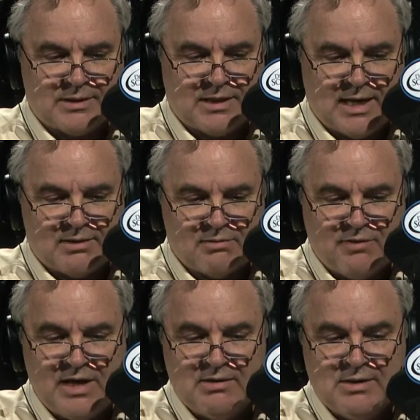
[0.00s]
the Catholic
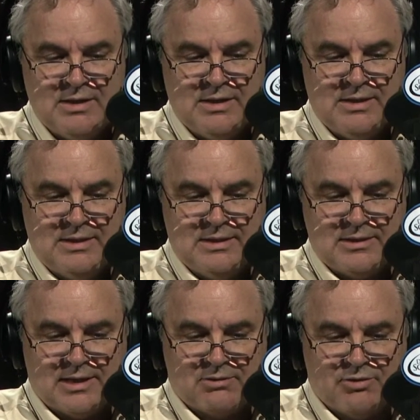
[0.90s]
faith.
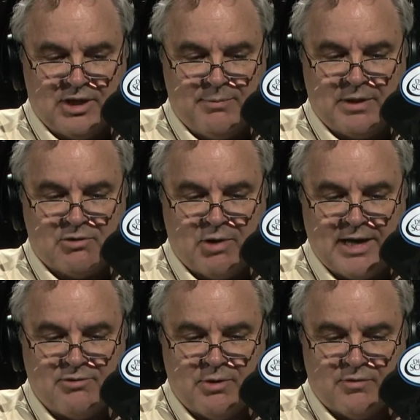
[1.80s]
Dr. Thigpen
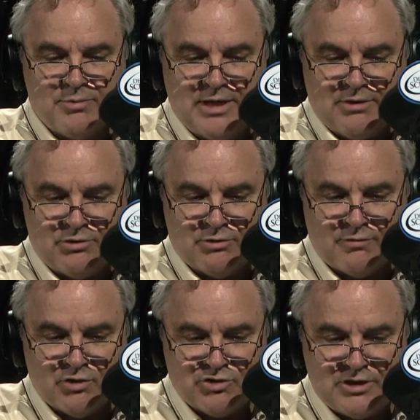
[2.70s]
graduated from Yale
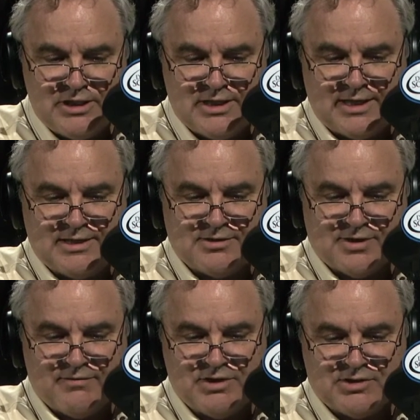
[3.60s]
University in
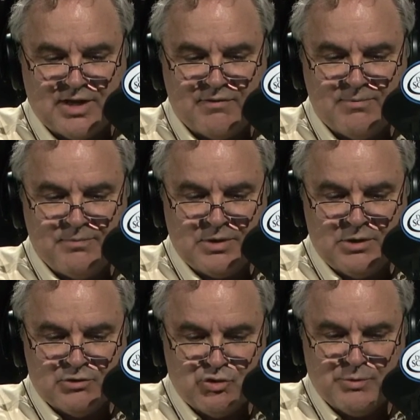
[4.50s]
1977,
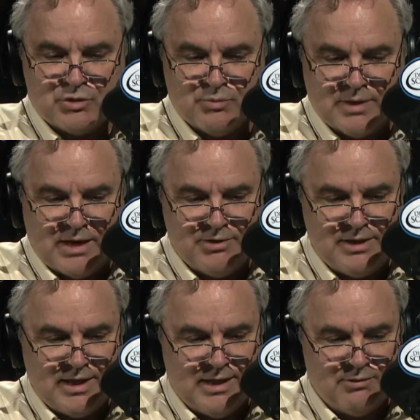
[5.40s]
summa cum
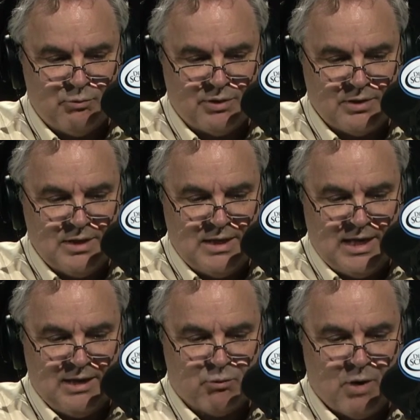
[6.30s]
laude, and with
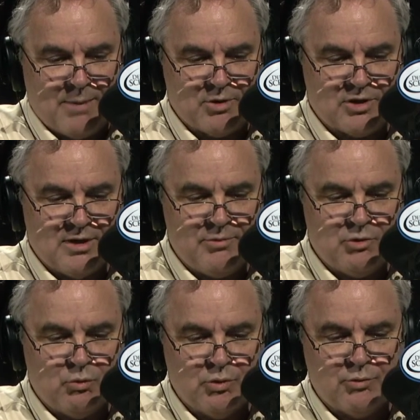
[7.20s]
a Robert W.
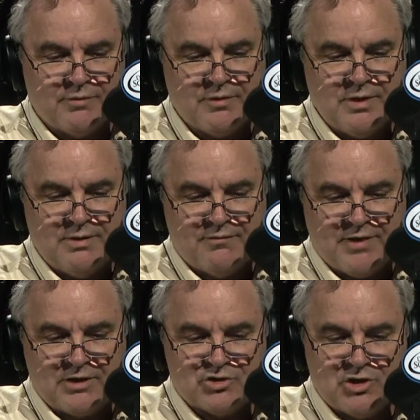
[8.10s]
Woodruff
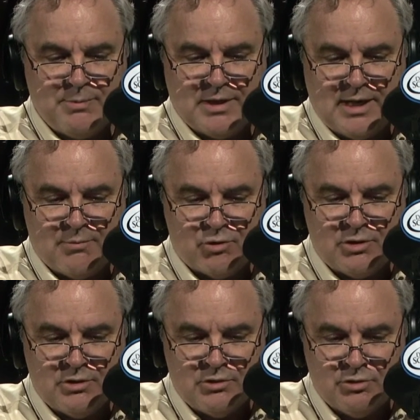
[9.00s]
Fellowship at
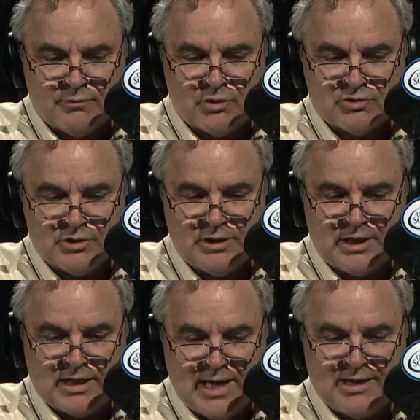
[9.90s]
Emory University in
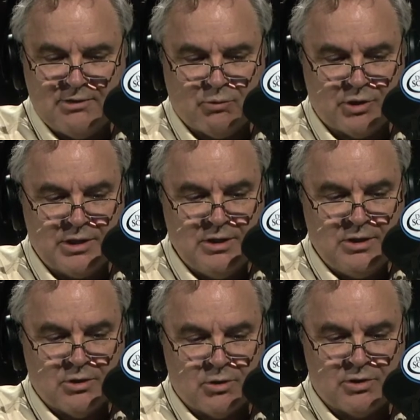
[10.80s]
Atlanta, where he
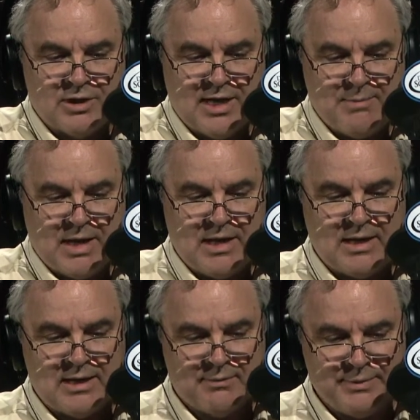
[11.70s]
earned an MA
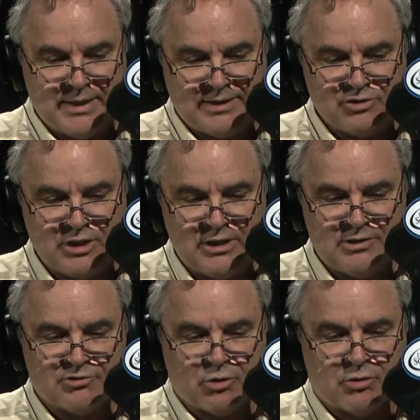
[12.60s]
and a PhD in
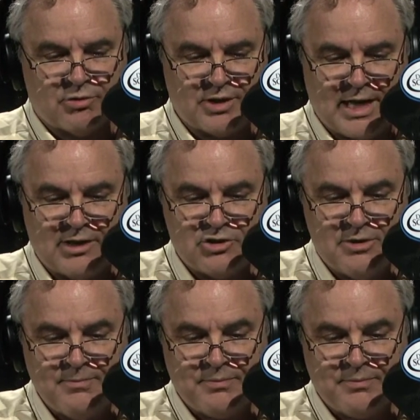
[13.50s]
historical theology.